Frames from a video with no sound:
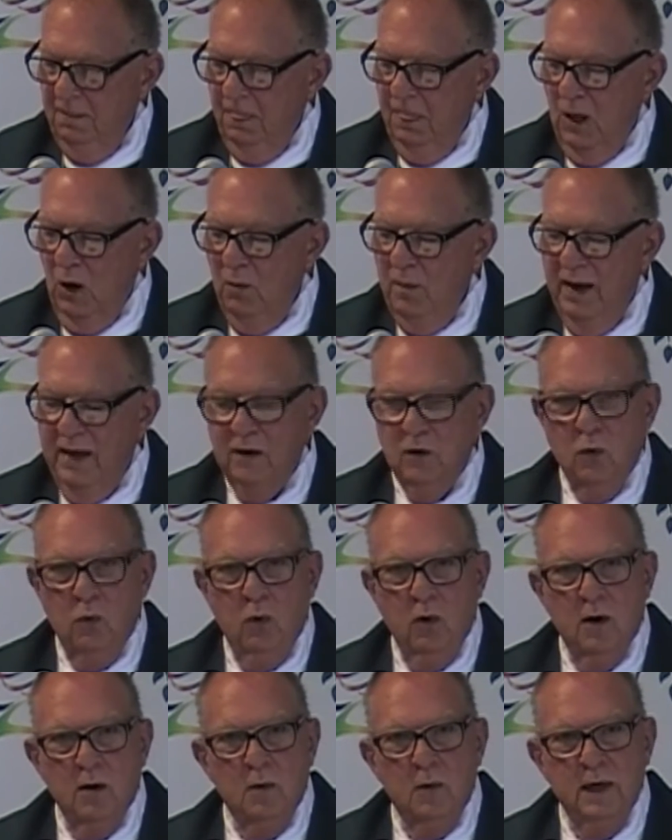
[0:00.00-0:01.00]
No matter
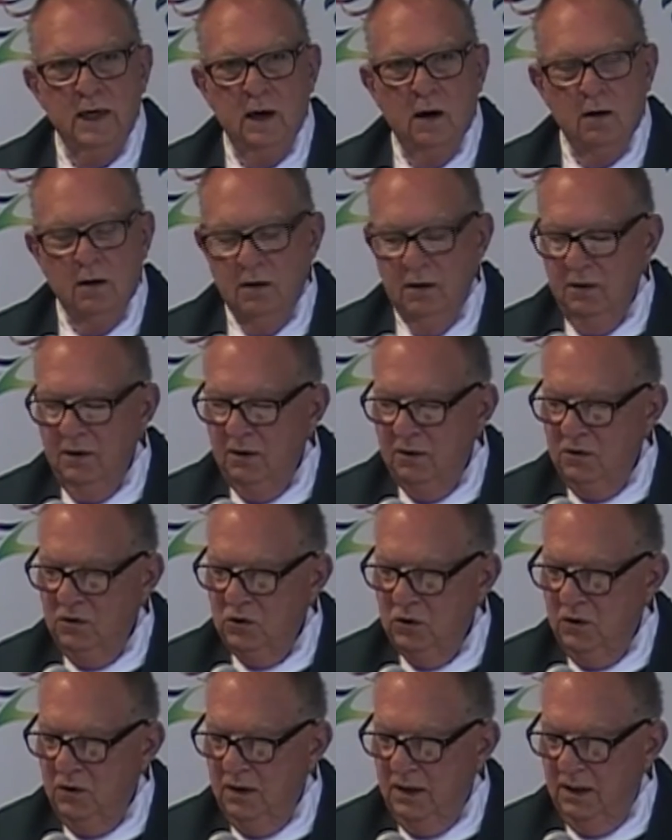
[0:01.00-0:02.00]
where we are on our
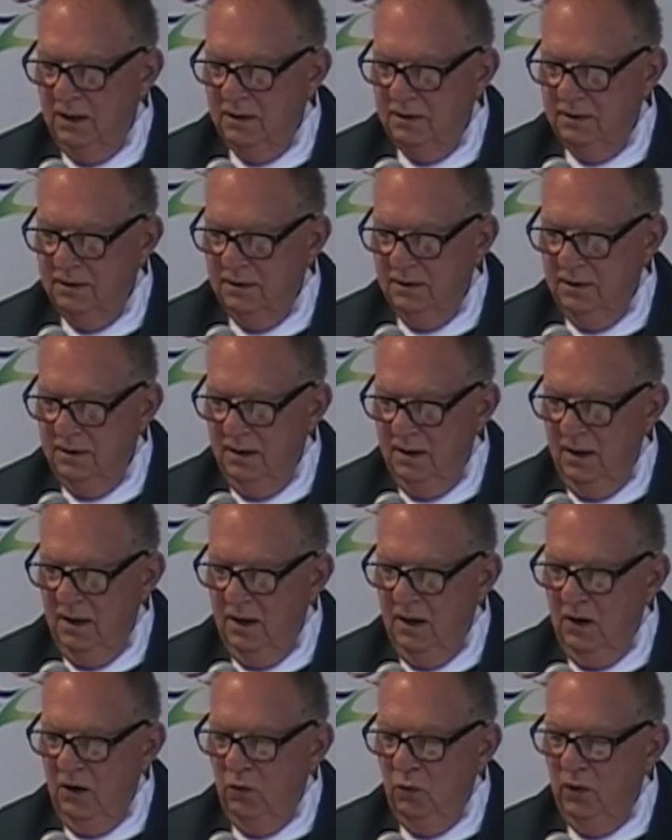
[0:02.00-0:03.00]
journeys,
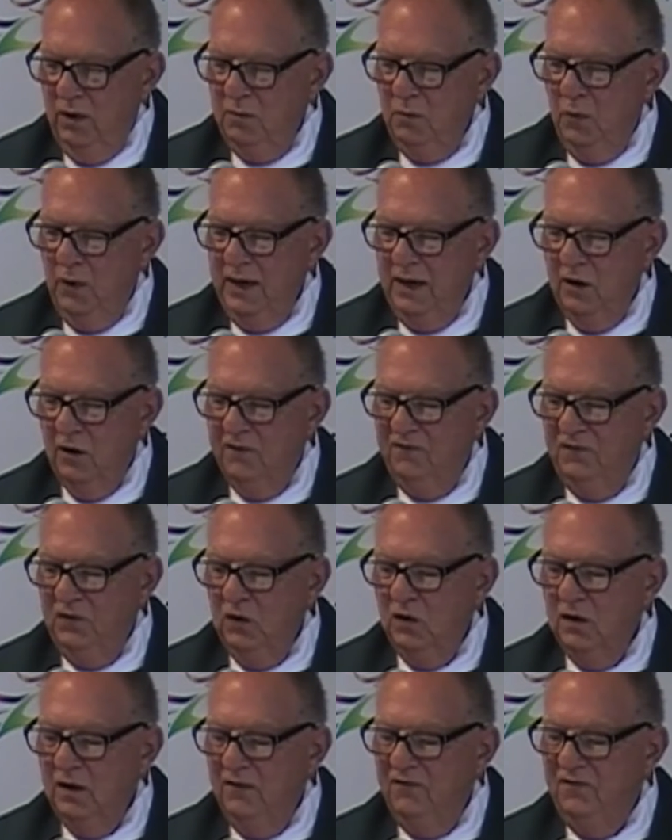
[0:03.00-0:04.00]
when we are
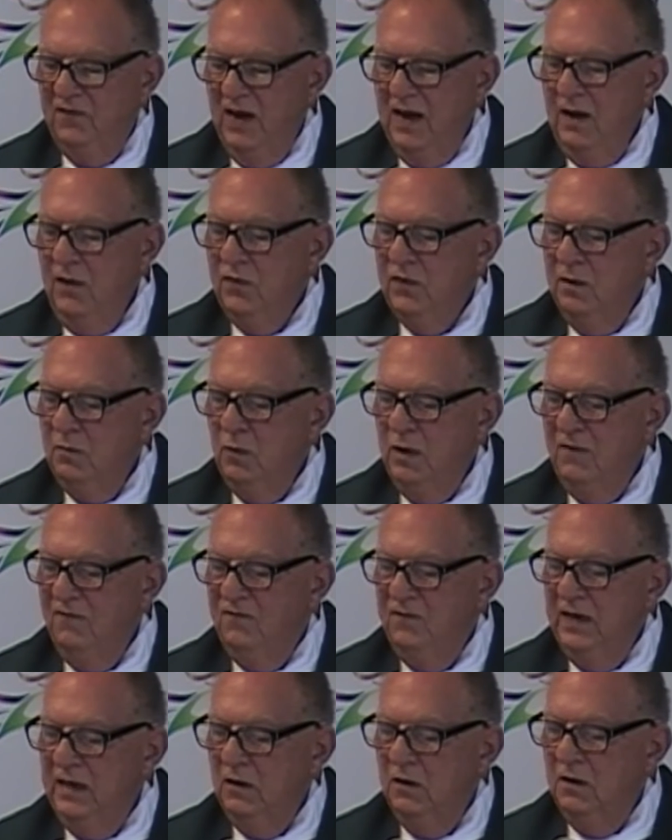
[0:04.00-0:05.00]
full of faith and we
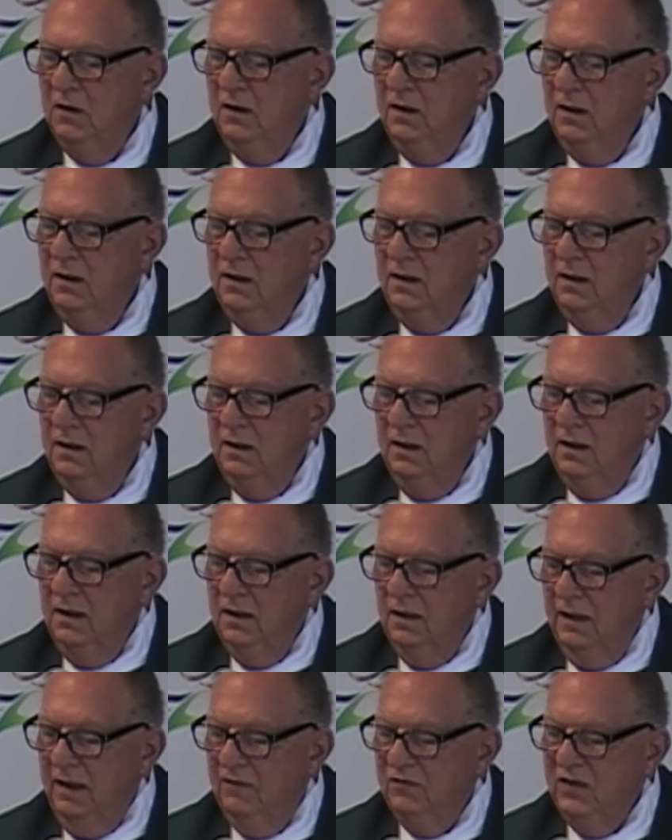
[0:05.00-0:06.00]
feel
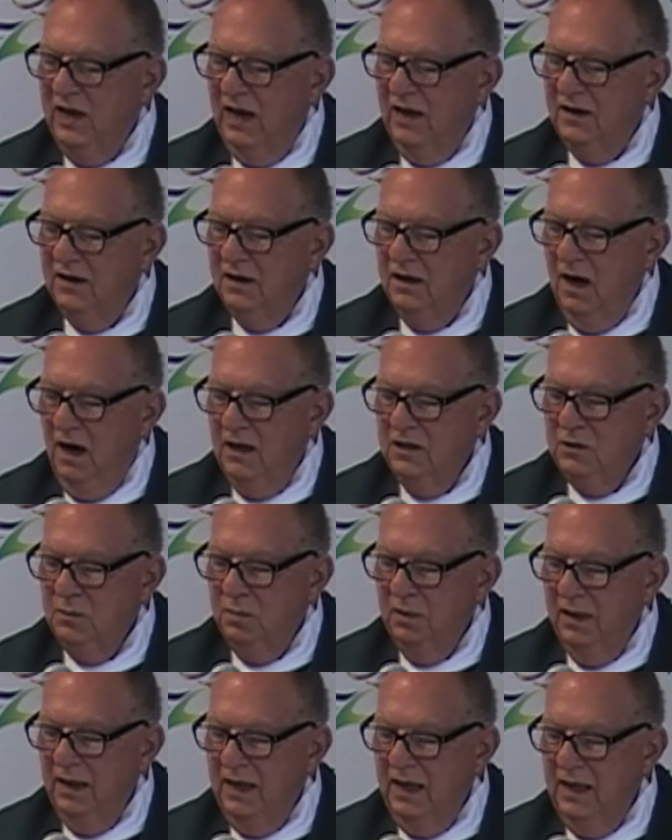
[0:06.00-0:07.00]
left out of God's
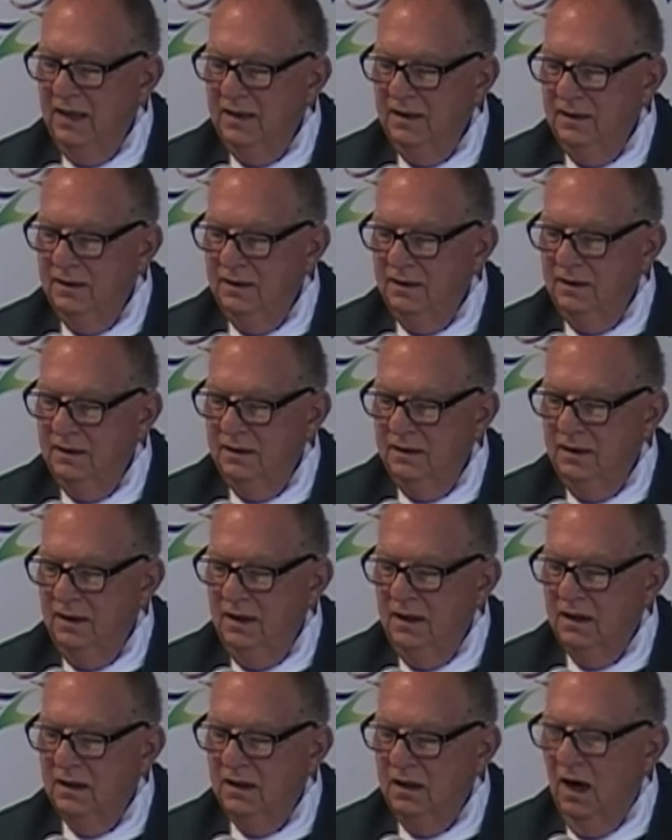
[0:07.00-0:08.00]
plan,
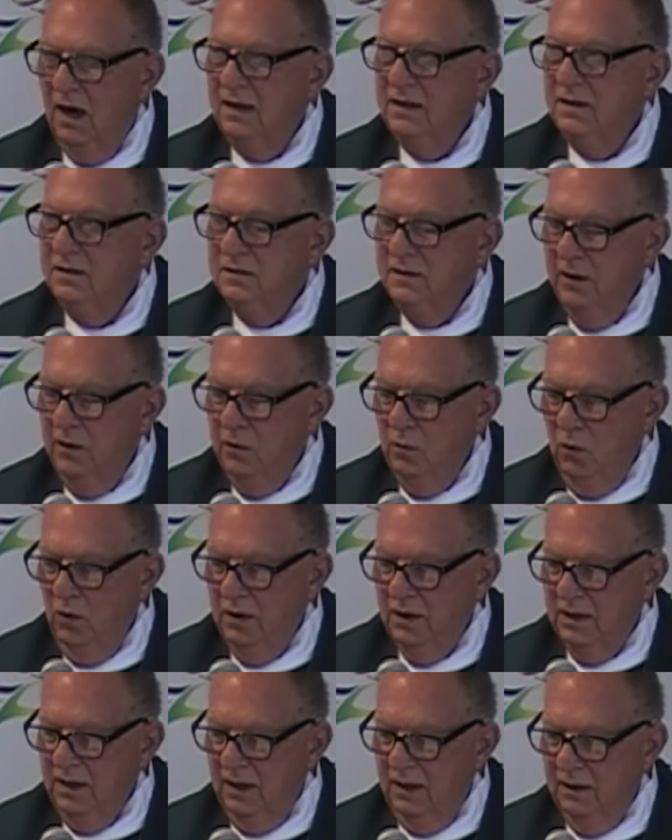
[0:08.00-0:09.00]
God is there
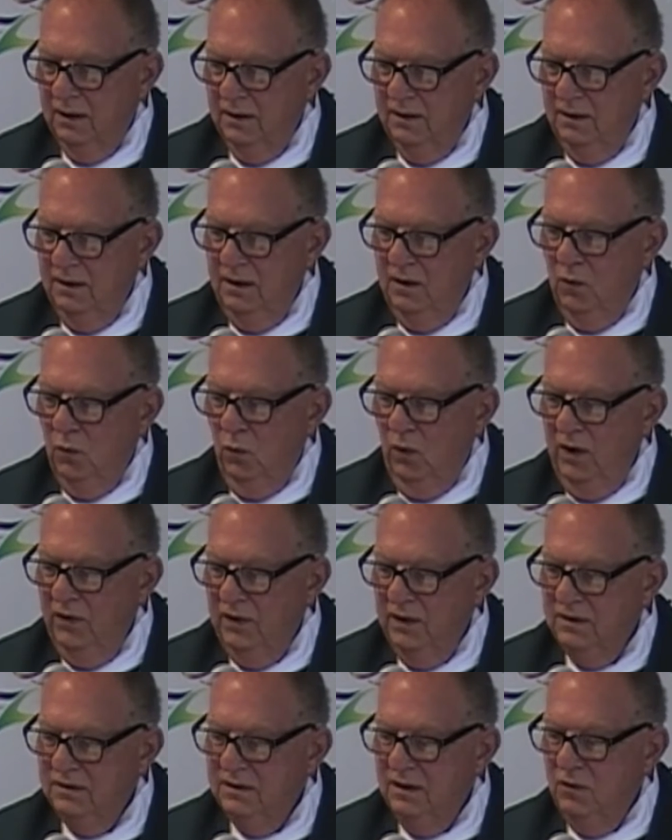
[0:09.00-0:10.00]
working with
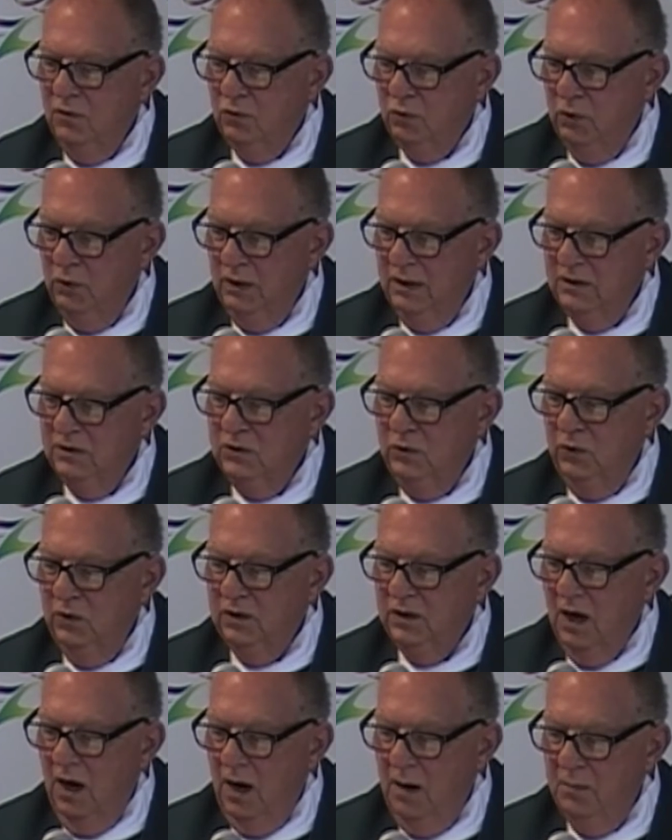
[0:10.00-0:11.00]
us and through us to
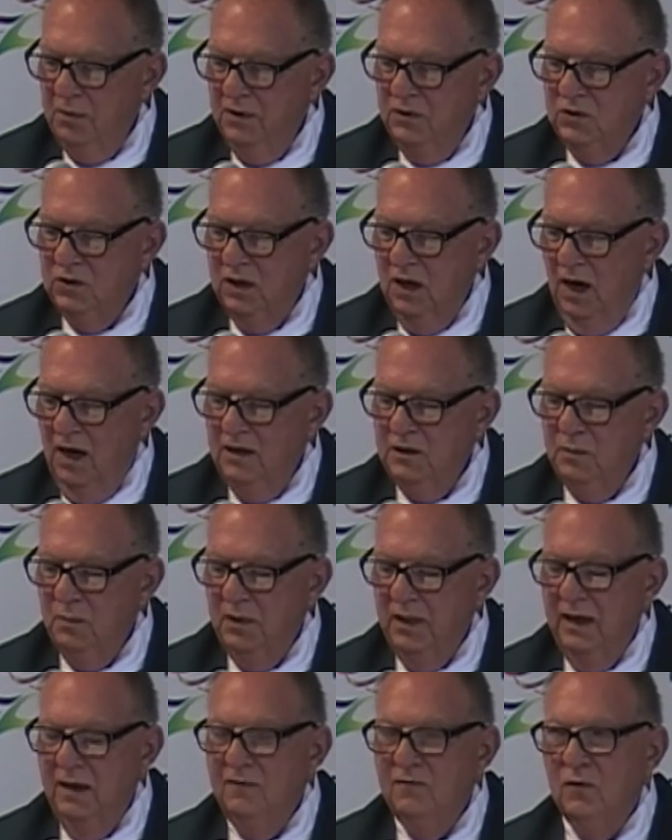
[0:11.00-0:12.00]
accomplish God's
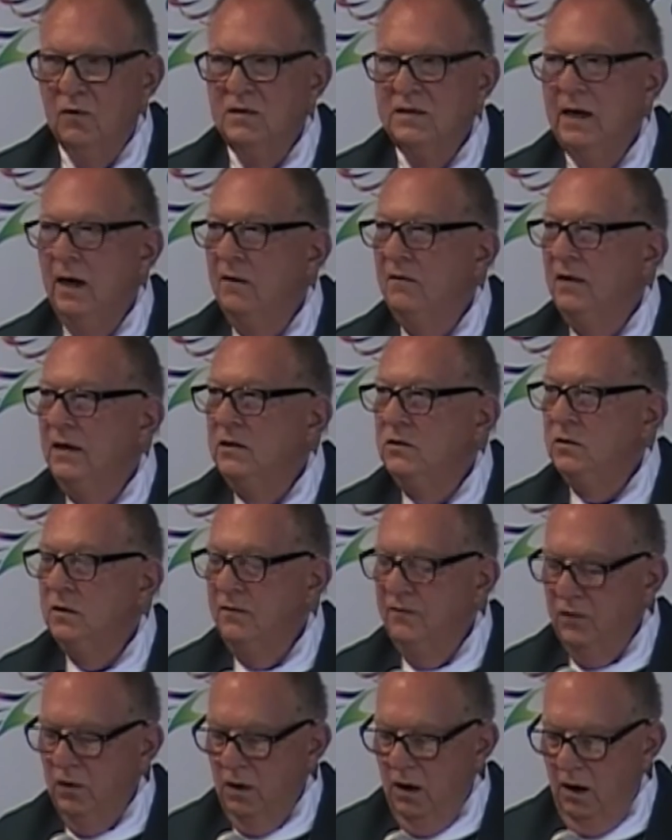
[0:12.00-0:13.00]
plan for salvation
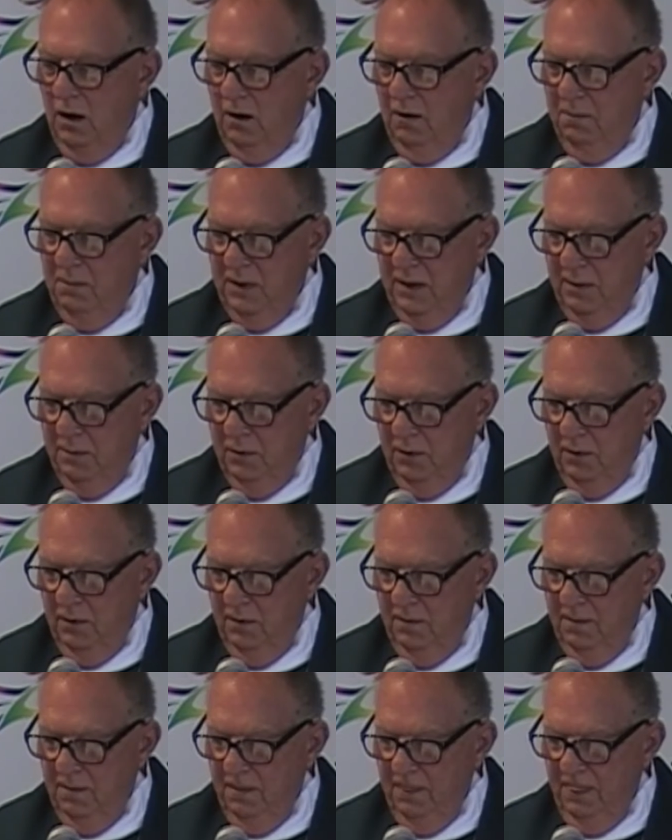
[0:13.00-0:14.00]
for all people.
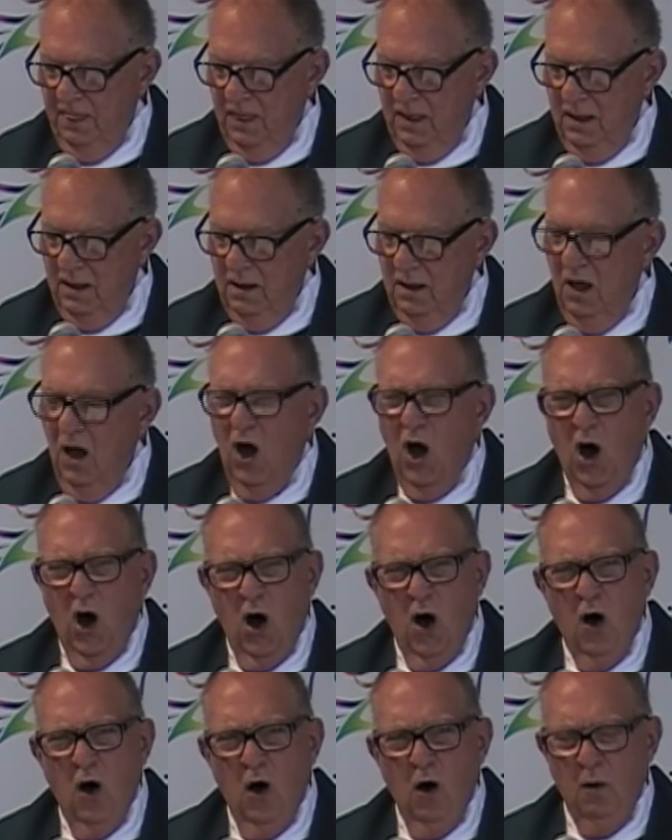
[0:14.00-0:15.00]

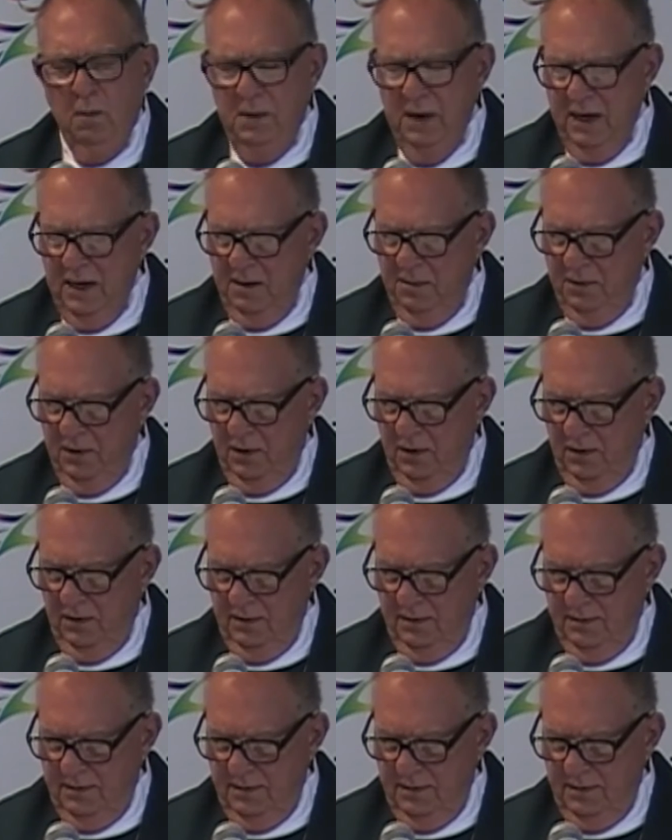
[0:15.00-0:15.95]
All people.